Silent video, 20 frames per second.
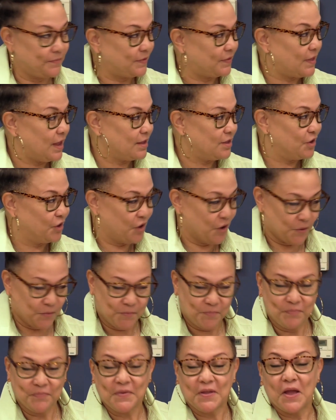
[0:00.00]
There you go.
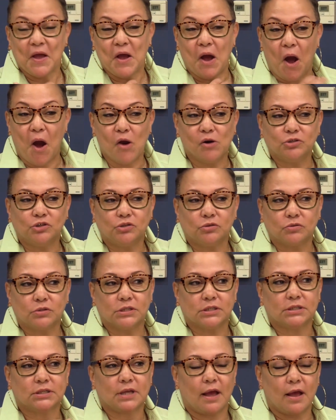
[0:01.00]
All jokes
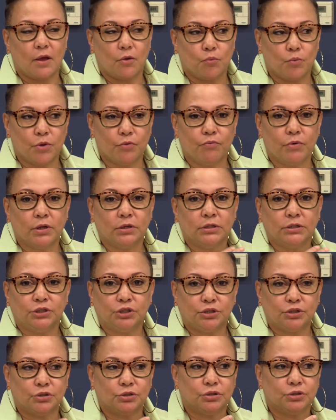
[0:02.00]
aside, we really
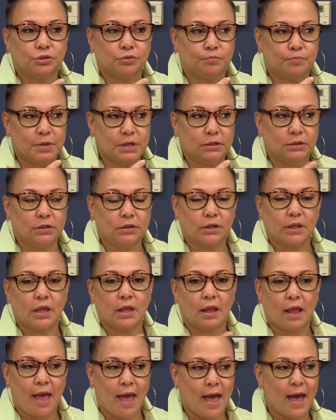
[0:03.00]
should be
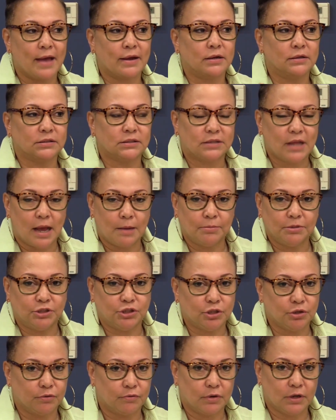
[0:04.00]
looking at
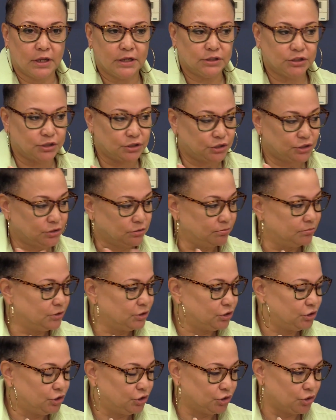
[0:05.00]
establishing a relationship.
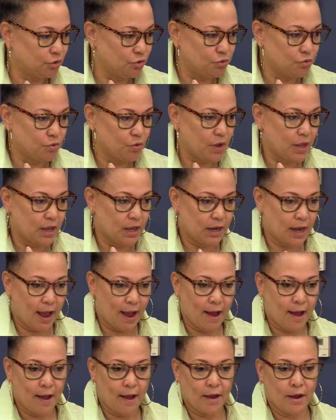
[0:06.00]
Ms. Jo and
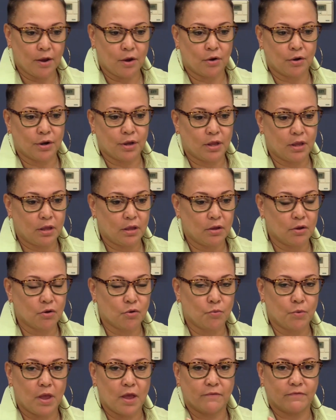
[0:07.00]
I are here.
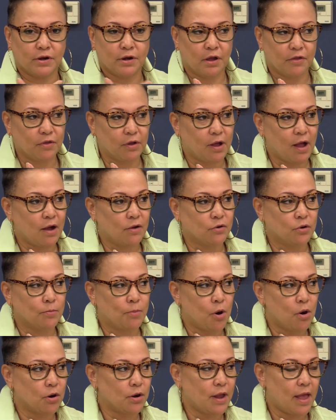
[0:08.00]
We have another
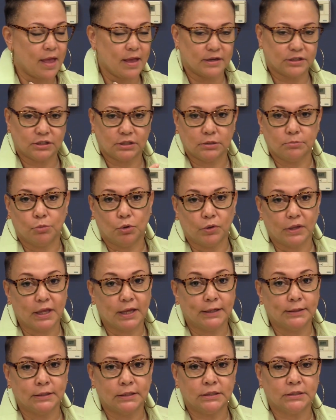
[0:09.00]
counterpart, Ashley
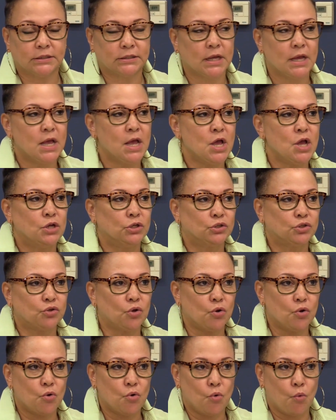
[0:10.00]
Mogillis.
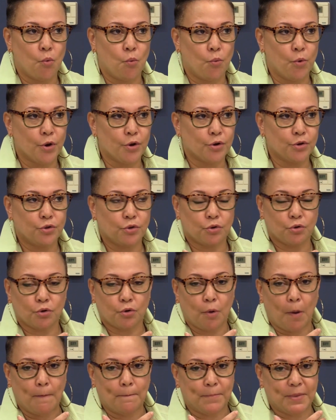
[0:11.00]
So we're
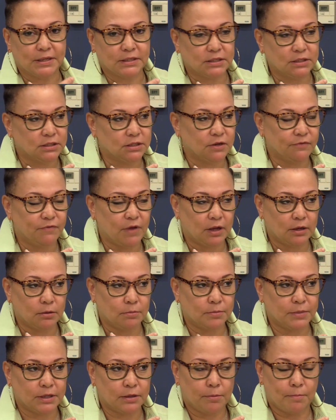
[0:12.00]
your business
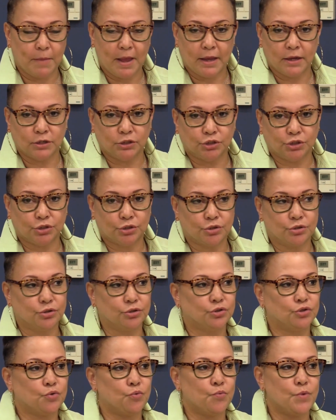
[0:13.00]
development
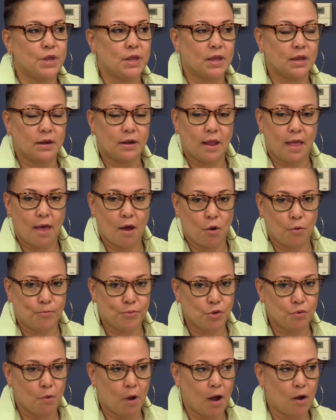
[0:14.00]
managers. We can help
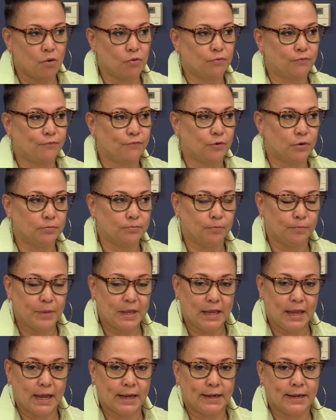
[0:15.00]
you out from
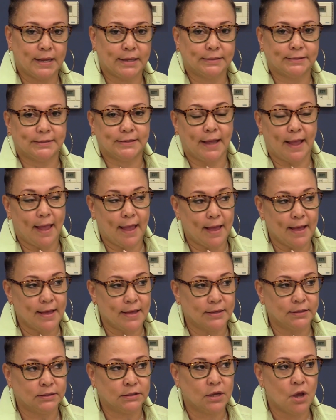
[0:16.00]
beginning to
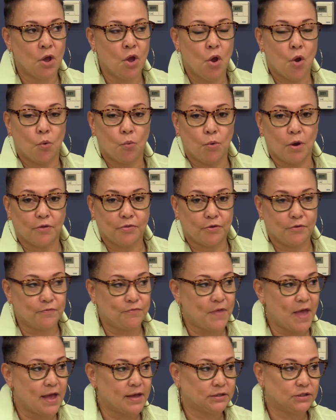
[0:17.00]
end, whether
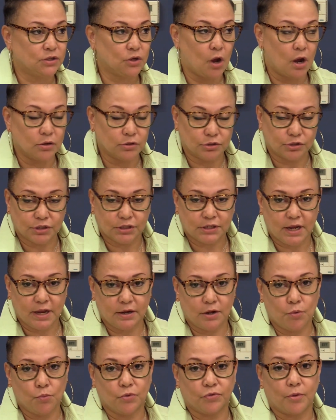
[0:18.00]
that's
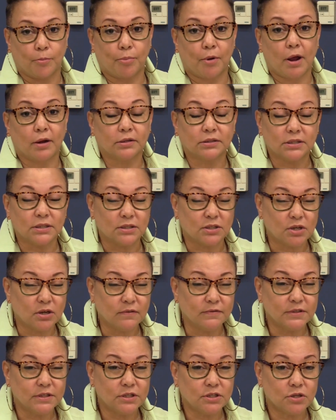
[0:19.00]
understanding what the products and
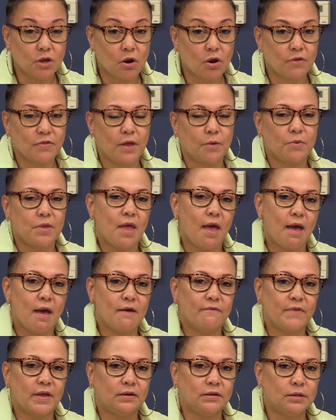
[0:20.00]
services are that we
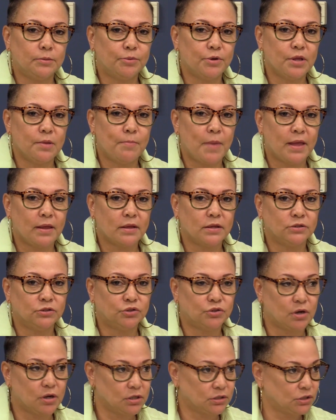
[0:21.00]
have at Liberty Bank and
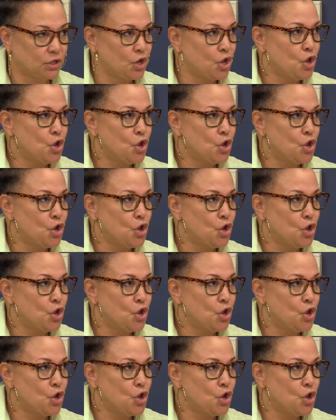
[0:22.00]
Trust,